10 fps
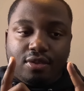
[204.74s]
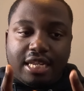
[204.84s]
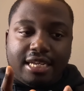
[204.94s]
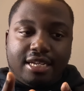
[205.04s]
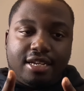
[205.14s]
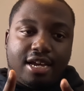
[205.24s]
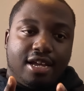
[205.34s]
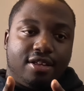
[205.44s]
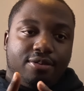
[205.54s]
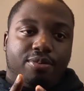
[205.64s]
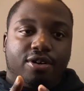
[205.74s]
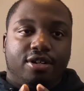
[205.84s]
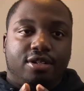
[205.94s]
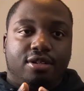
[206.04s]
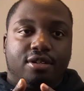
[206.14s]
they did not have the
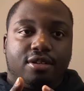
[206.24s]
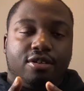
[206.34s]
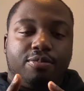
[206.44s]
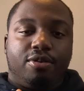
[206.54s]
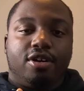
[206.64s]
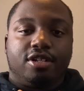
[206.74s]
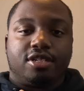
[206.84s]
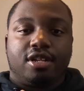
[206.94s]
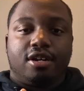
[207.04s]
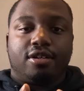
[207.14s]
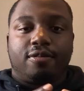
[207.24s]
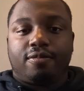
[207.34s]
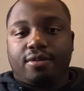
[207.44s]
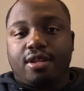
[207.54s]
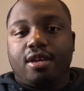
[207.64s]
part the part in stock.
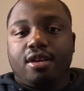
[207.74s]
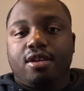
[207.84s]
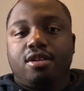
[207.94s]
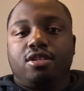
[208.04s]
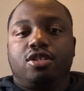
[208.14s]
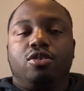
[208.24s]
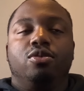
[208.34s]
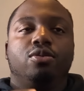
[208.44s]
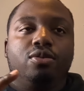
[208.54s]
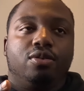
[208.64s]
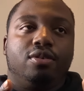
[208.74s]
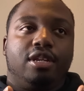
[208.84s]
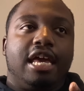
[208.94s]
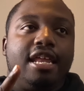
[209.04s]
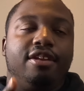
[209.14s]
So
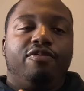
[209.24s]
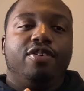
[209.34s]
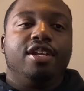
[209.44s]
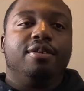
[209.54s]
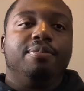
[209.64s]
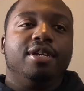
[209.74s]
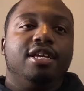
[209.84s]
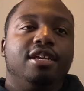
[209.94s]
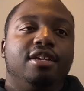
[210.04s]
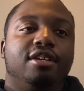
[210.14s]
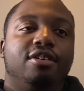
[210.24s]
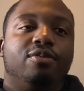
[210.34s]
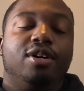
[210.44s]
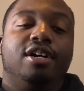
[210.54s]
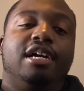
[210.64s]
that defeated me.
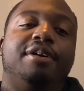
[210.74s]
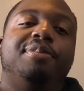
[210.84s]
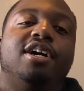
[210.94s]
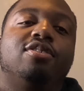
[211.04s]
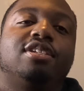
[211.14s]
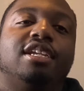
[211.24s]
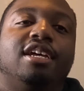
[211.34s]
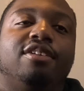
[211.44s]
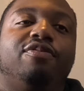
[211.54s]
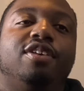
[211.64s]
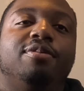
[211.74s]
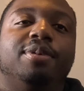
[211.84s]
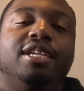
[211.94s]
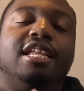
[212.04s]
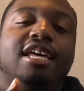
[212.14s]
Well, I'm not gonna say that defeated
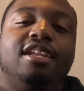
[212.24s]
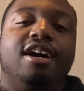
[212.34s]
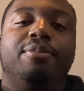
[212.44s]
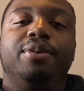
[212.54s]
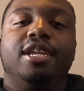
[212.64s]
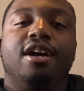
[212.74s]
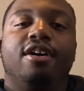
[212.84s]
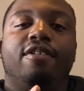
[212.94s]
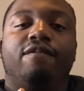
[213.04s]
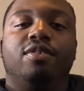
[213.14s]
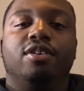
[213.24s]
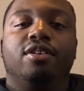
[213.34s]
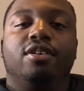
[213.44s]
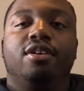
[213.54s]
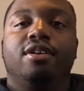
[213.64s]
me. That knocked me down
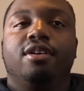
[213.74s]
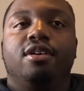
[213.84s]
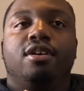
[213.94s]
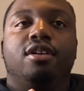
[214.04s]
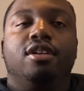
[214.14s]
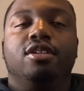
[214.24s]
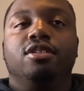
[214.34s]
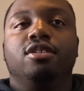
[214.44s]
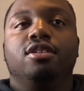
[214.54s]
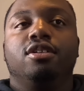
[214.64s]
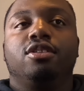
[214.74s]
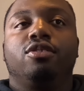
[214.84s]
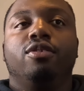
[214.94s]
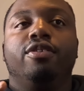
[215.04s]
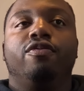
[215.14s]
for another
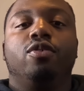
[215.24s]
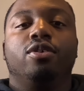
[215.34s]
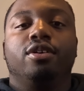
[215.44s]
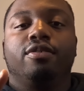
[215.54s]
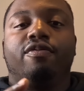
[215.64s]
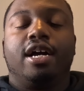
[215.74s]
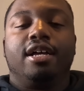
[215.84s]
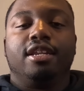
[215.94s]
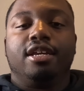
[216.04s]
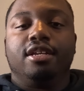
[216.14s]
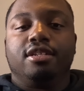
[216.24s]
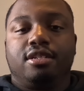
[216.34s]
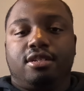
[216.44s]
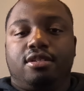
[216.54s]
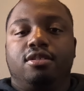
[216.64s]
three, four, five
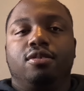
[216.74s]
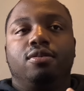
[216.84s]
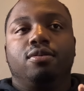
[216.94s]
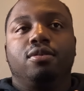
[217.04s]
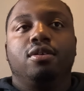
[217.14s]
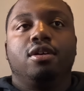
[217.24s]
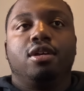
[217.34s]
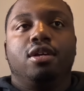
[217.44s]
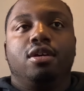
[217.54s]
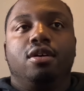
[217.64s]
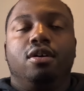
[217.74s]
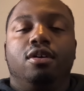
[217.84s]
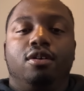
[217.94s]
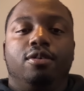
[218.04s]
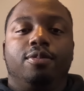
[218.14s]
days. So
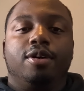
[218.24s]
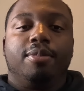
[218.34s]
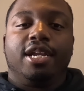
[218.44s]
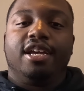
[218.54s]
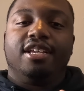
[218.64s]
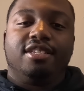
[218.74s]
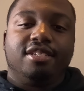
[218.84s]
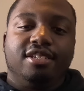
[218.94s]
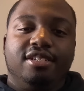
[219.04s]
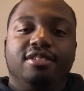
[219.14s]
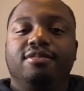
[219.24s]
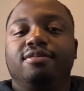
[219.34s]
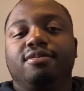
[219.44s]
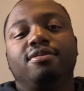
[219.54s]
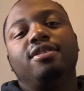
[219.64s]
um, come out of AT, get
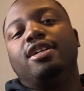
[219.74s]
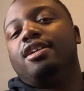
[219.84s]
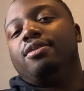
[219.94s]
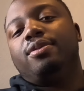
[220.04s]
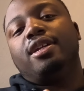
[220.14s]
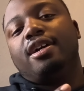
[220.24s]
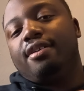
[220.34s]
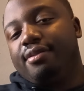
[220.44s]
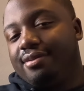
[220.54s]
hit with that.